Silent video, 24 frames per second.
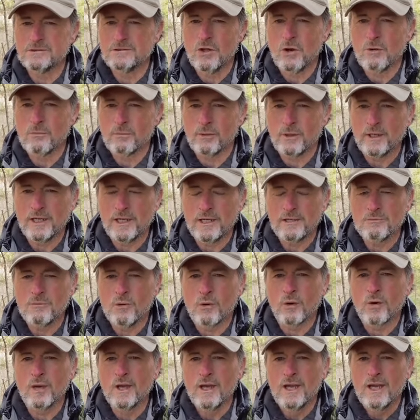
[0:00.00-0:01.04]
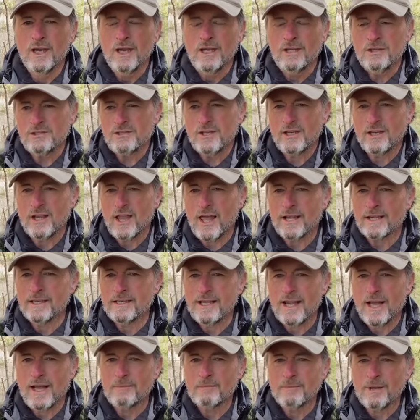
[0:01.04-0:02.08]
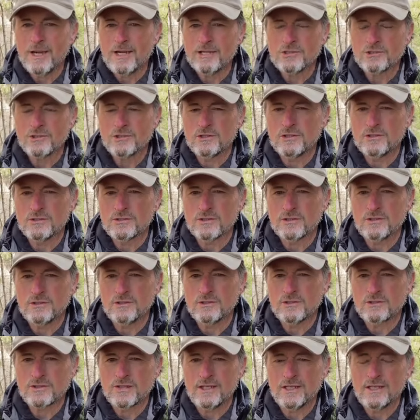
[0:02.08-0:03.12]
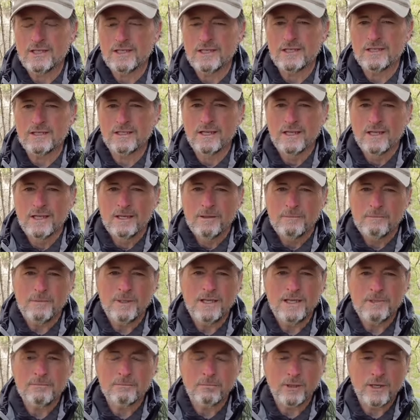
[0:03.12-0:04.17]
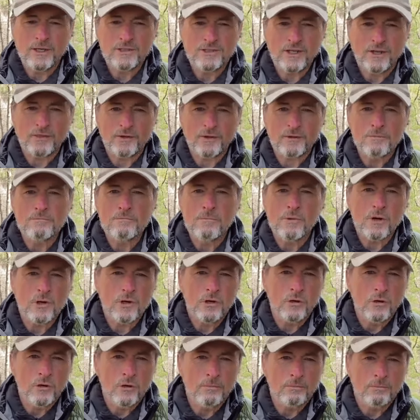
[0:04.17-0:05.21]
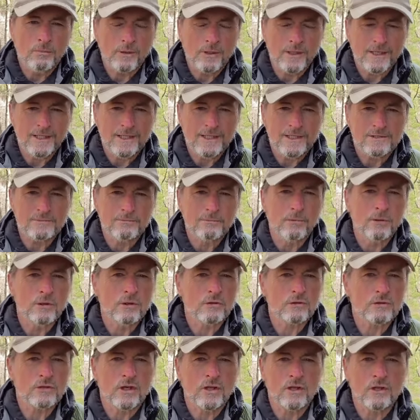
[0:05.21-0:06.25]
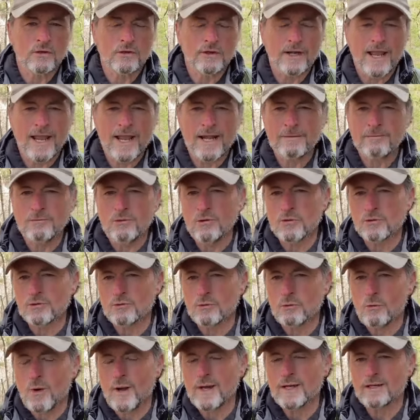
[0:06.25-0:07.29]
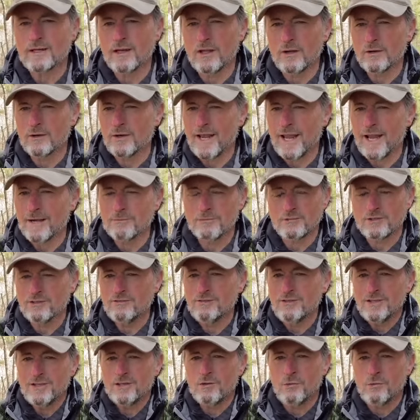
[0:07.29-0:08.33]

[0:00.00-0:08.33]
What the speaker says: don't breed anymore. You see a lot in Dalmatians, and you see it in many breeds out there. Merle breeds, merle-colored animals, white-colored animals, even